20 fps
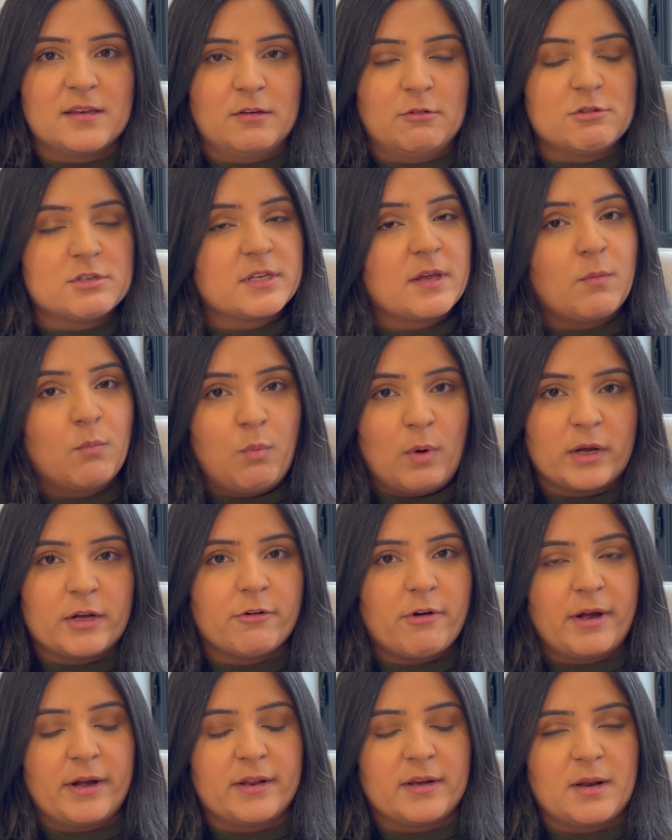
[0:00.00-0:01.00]
You just get one
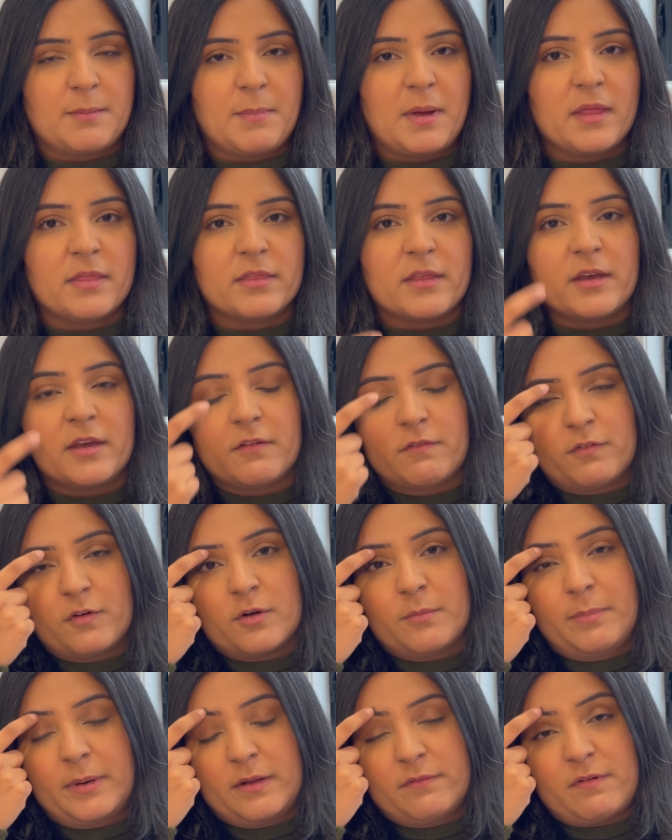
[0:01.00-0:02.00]
credit a month. And if you're
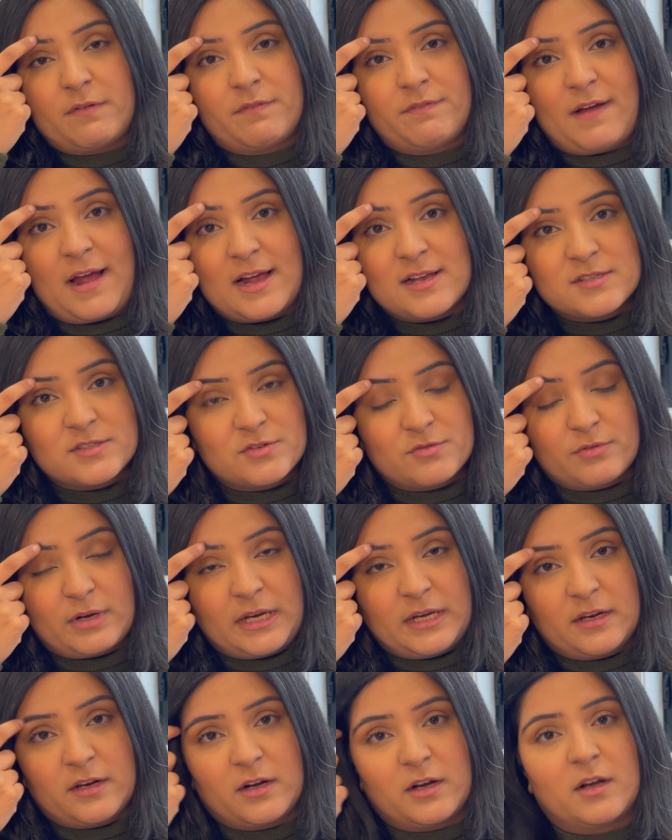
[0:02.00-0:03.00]
a bit of a fast
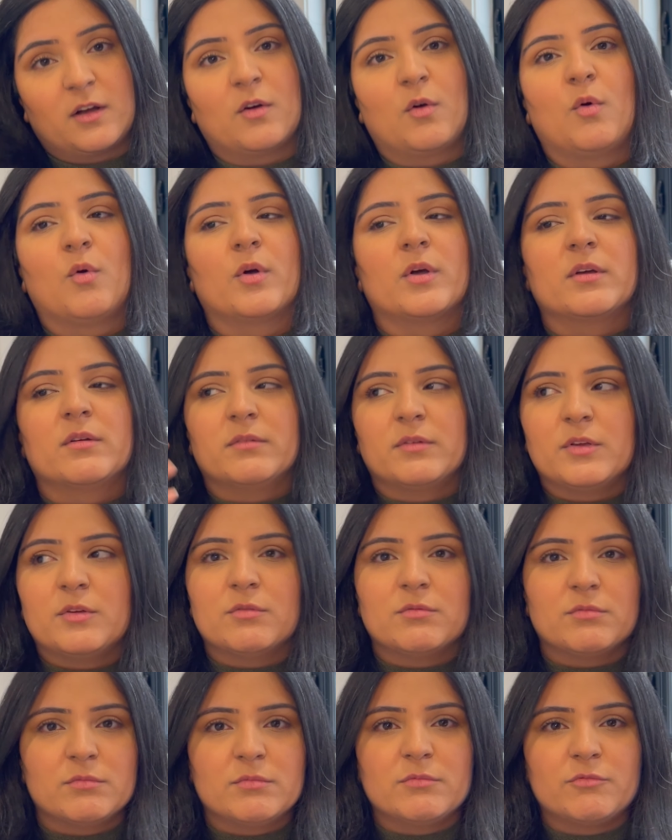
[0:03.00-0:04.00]
reader, or
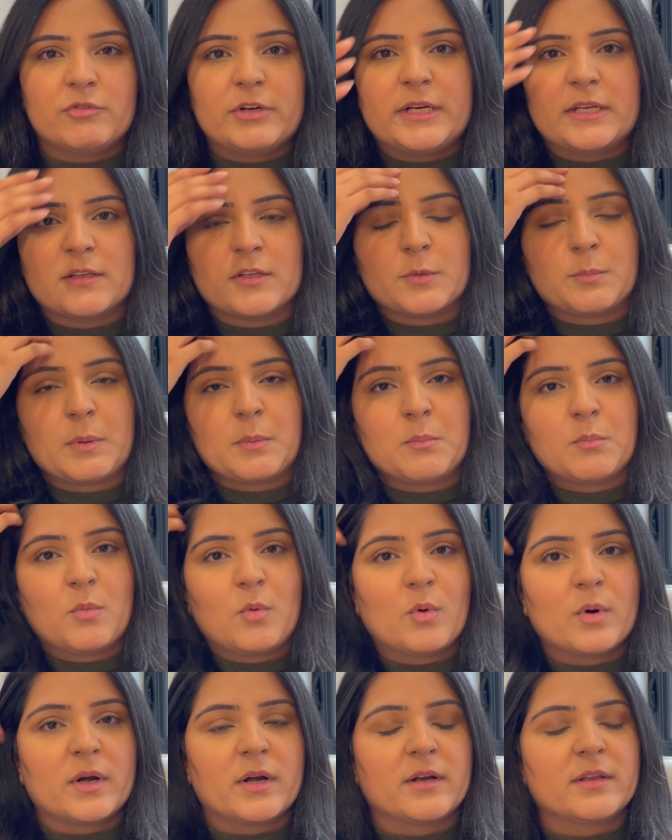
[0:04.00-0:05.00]
you read a little bit
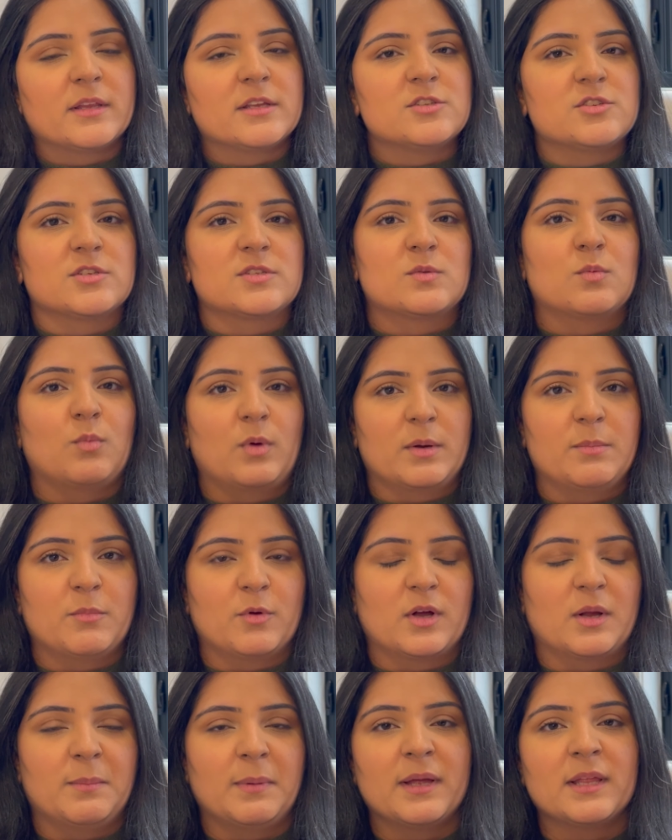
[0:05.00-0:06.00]
more than just one
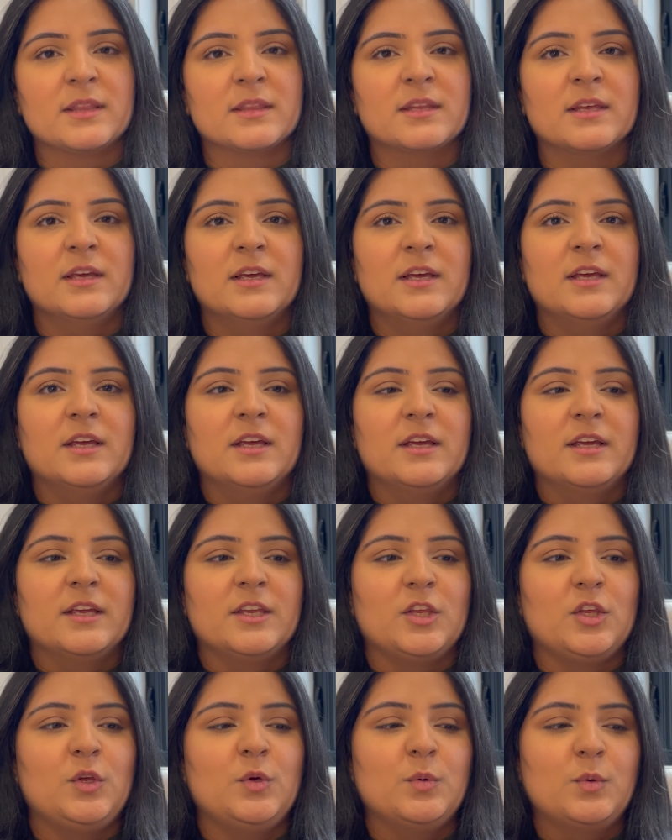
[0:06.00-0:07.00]
book a month,
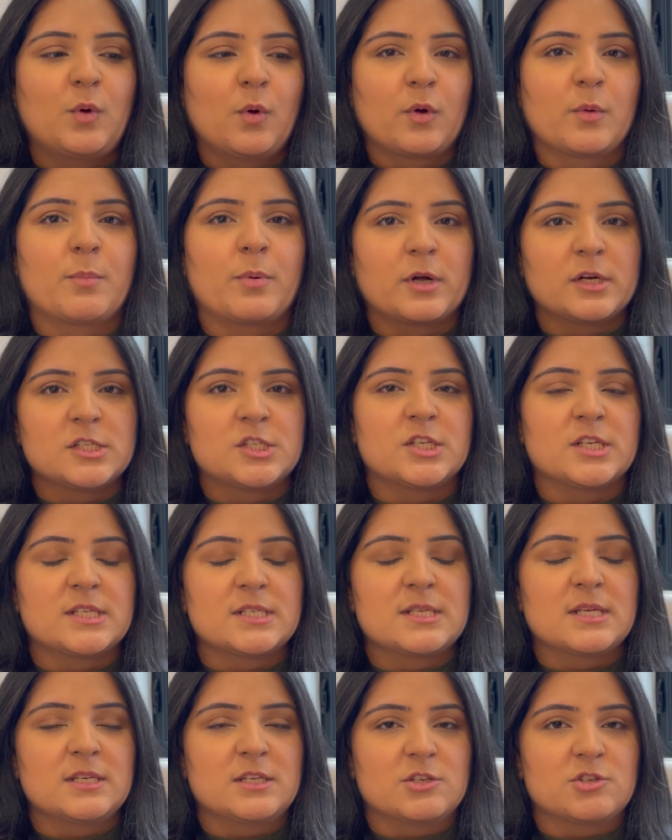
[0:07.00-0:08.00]
you go to
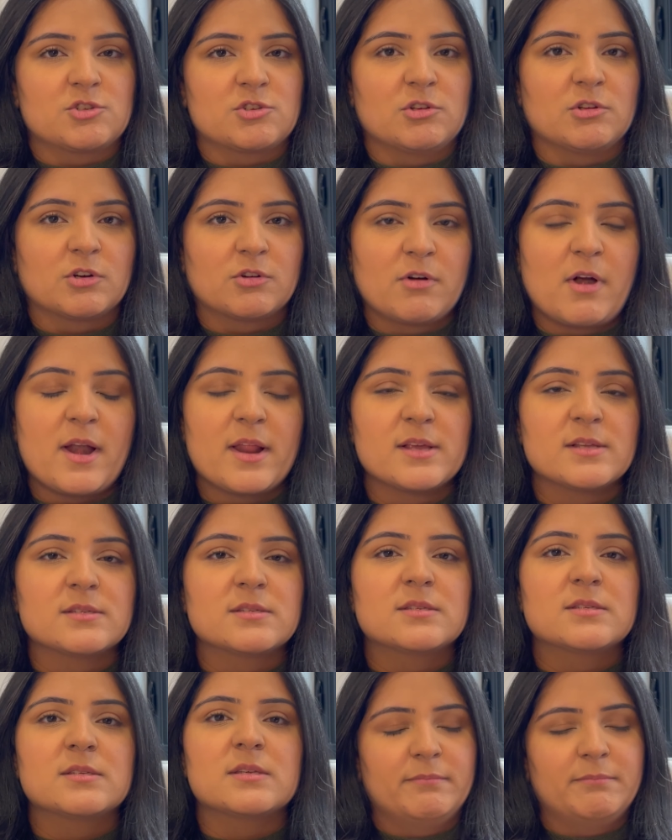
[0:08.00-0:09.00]
purchase additional
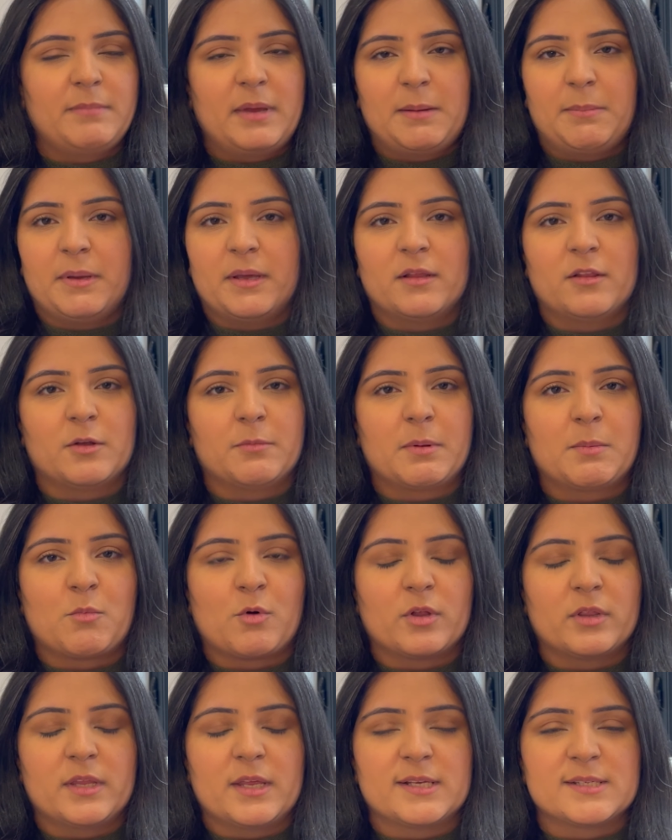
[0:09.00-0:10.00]
credits, maybe a little bit more
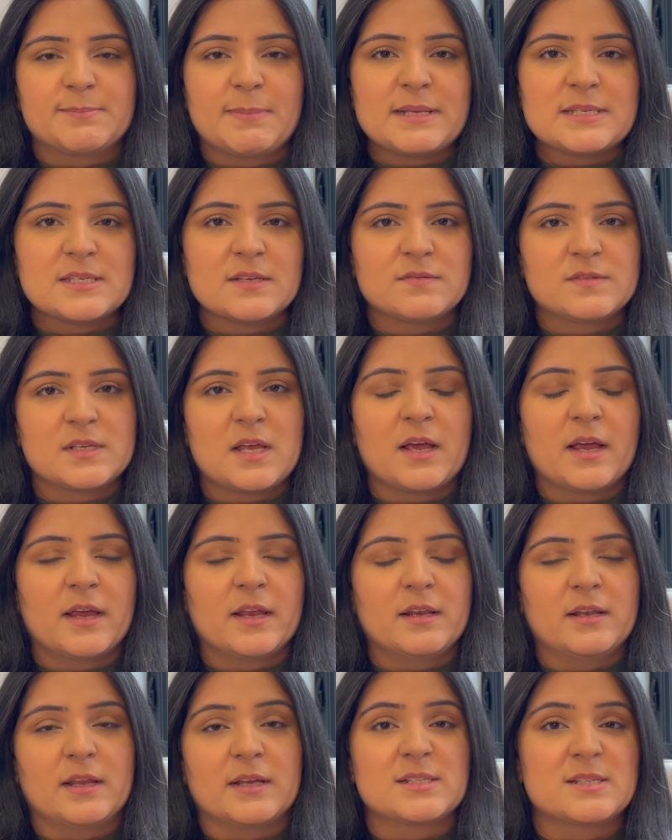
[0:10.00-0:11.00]
on the expensive
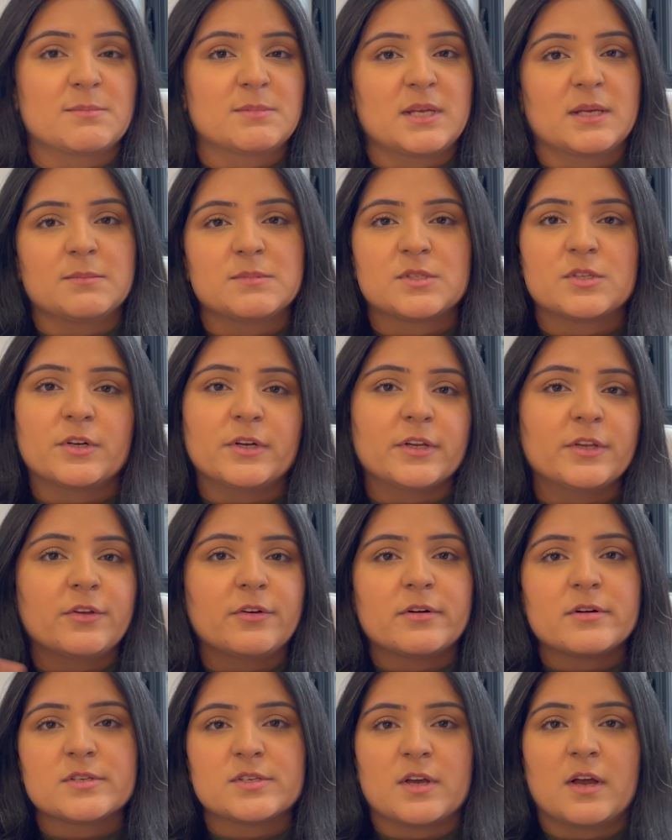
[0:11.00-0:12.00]
side, like sometimes
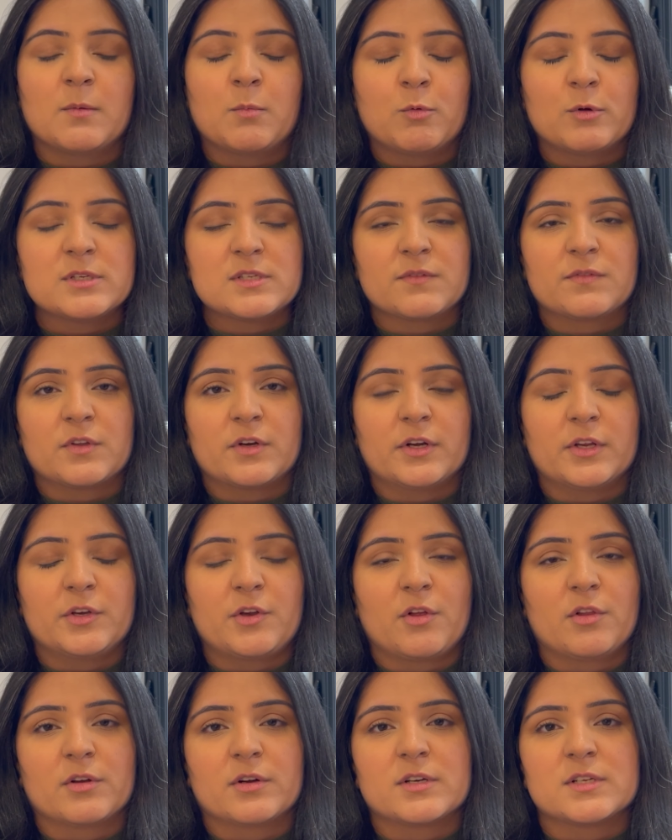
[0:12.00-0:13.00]
$30 or upwards of
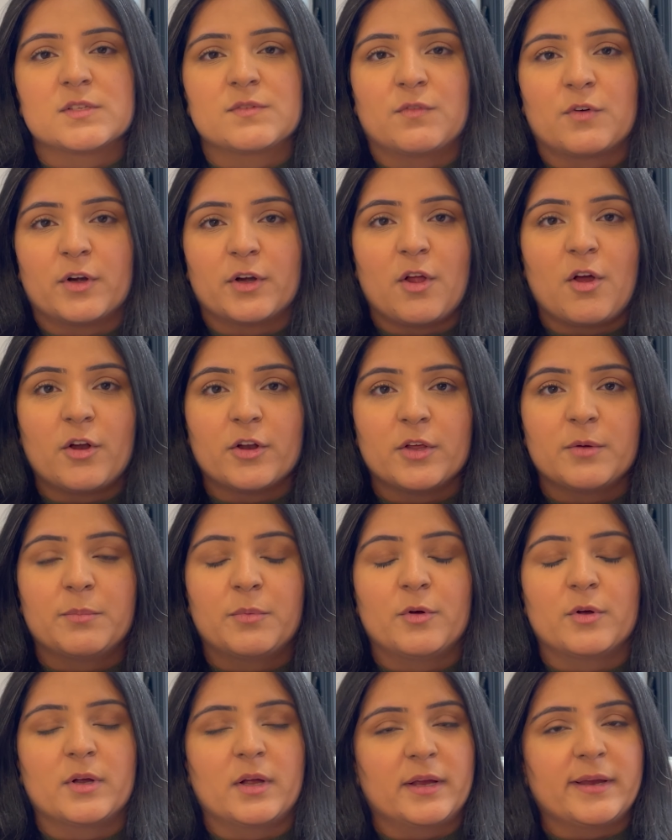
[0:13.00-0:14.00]
$30 for an
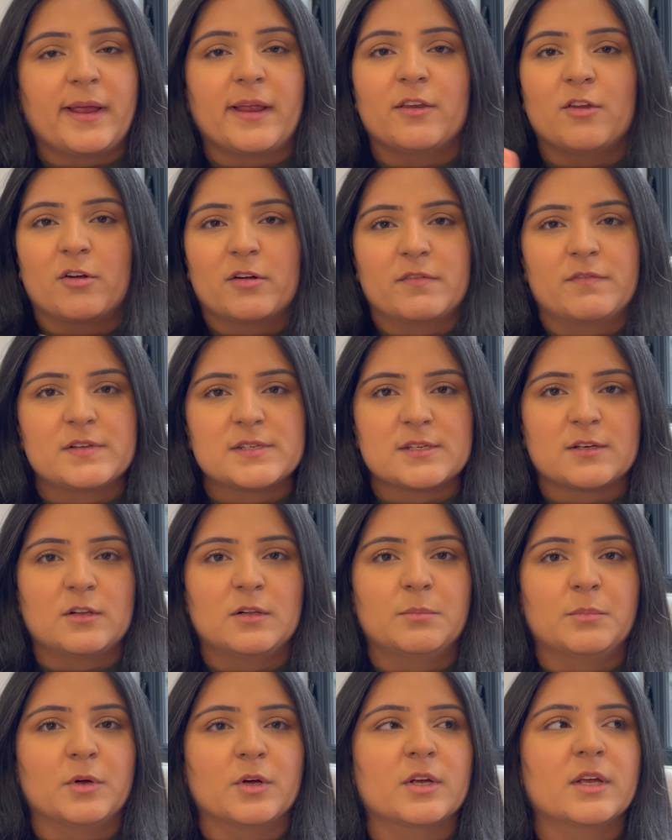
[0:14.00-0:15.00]
audiobook. Again, not a physical
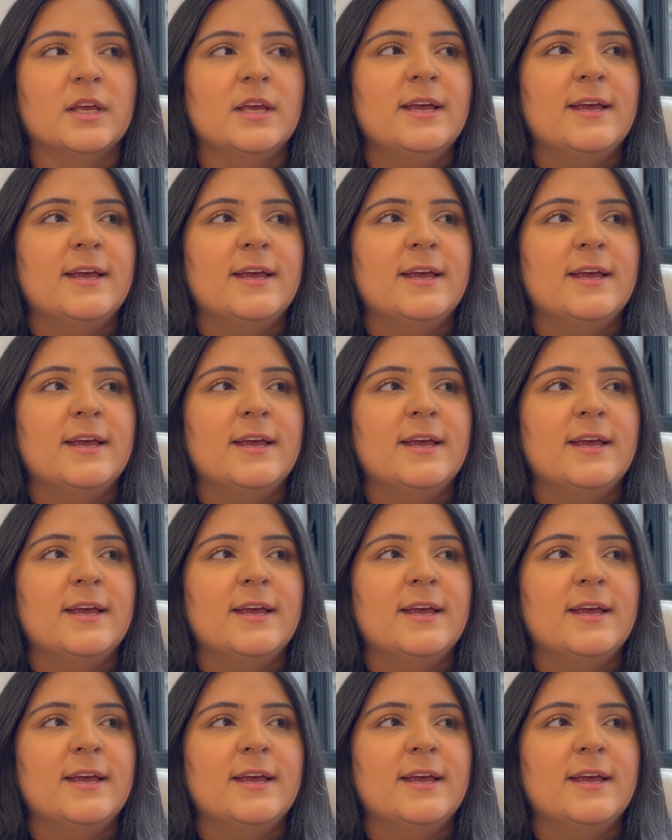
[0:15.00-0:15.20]
book.